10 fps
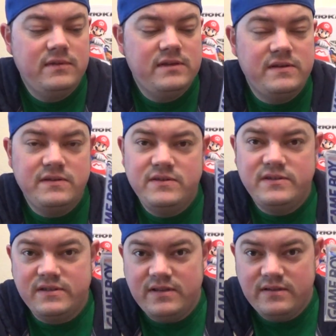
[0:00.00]
It's
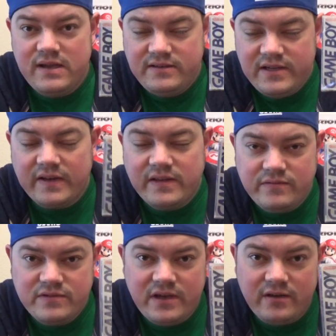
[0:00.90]
just
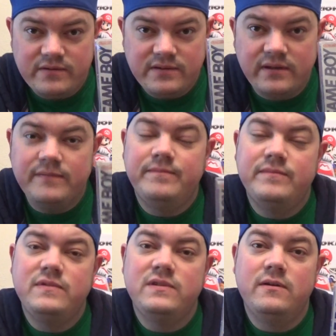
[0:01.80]
addictive as hell, isn't it?
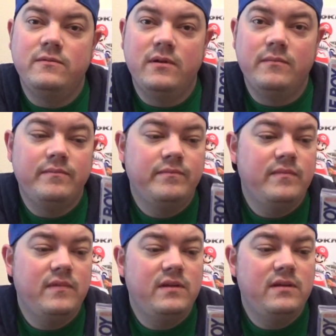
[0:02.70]
So
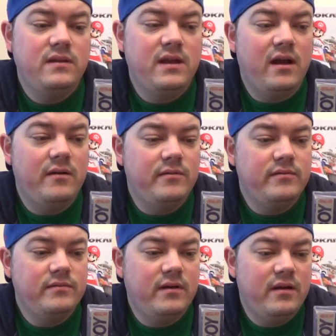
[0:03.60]
yeah,
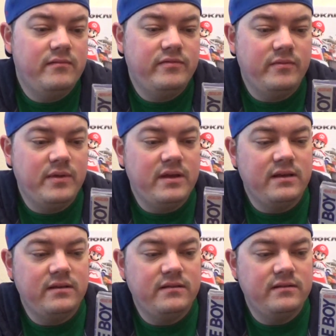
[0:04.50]
for
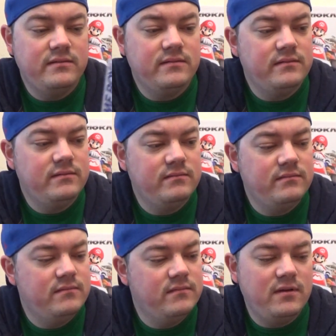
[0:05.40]
me,
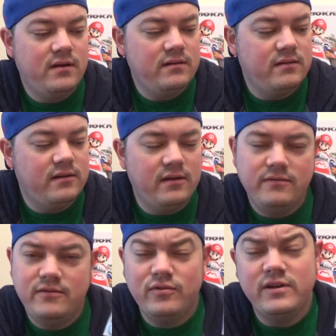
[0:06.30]

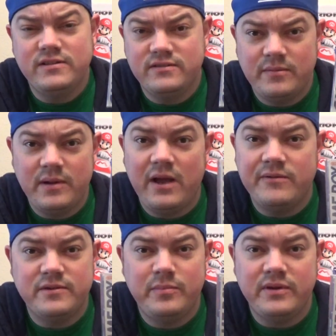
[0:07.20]
Christ knows how many
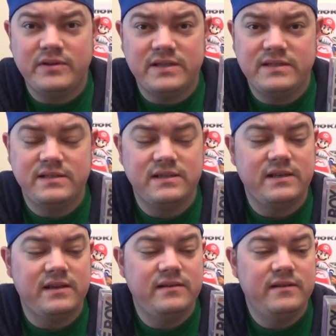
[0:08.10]
hours I put into this as a
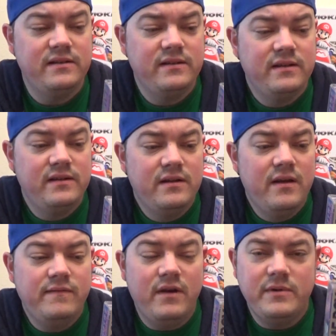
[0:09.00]
kid.
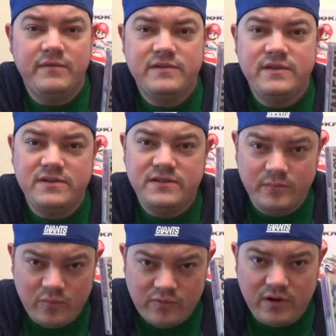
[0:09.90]
I mean, for such a
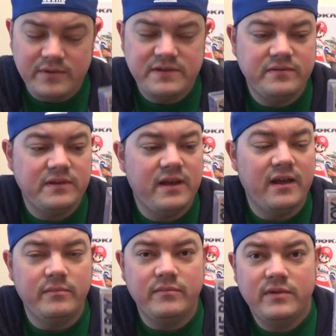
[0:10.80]
simple premise of a
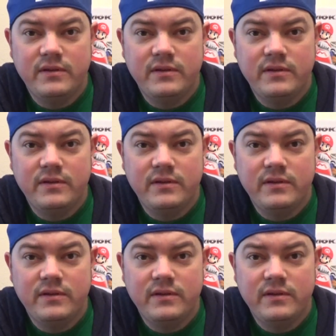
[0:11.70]
game,